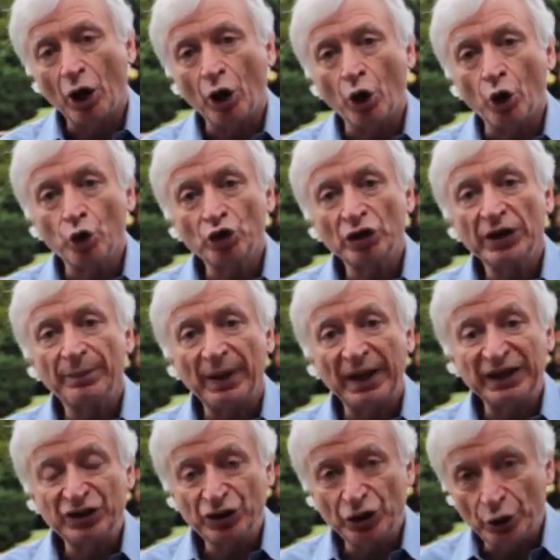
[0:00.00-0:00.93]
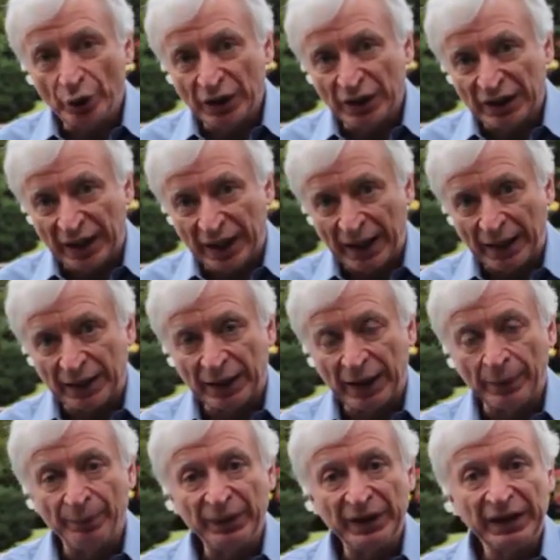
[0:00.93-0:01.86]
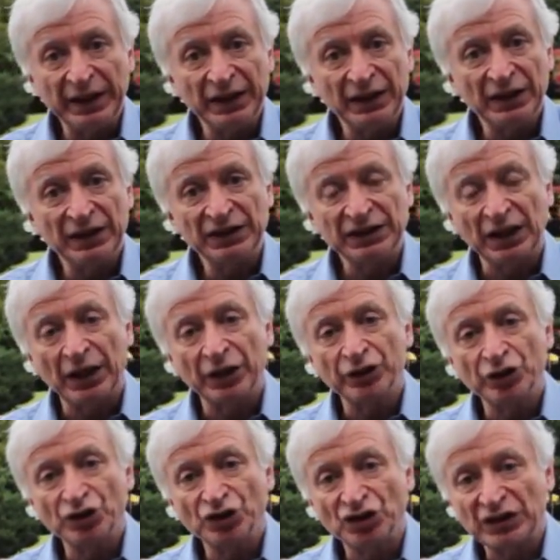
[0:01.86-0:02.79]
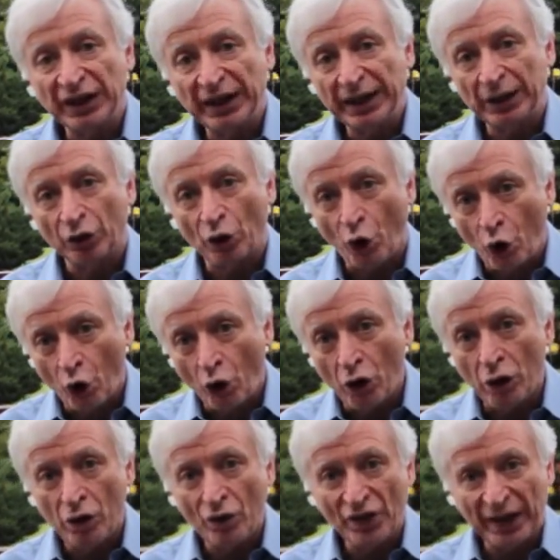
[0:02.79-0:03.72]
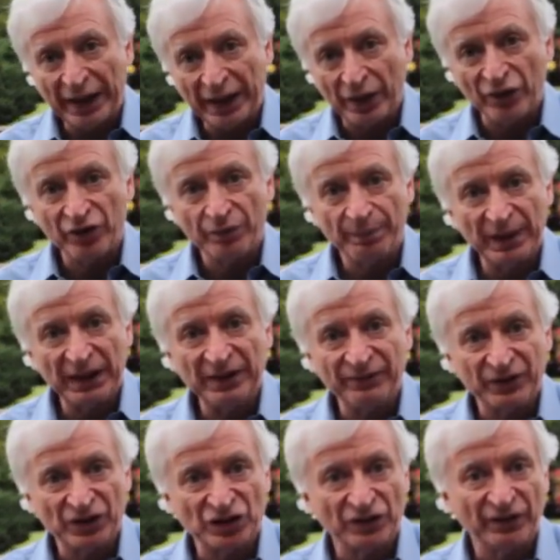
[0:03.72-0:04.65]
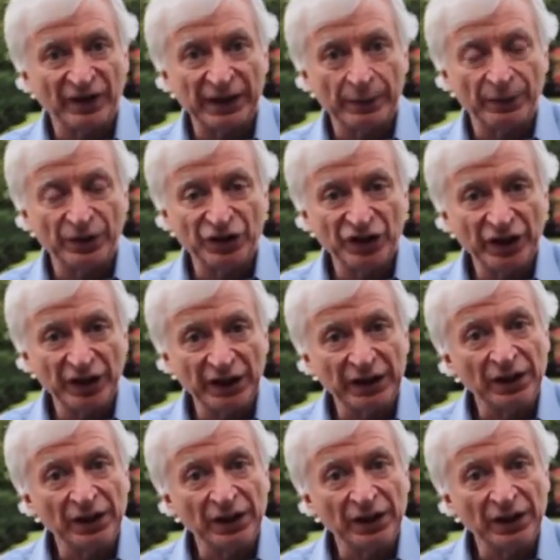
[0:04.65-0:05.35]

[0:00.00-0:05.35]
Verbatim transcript: only by doing that and beginning to understand all the health benefits of vitamin D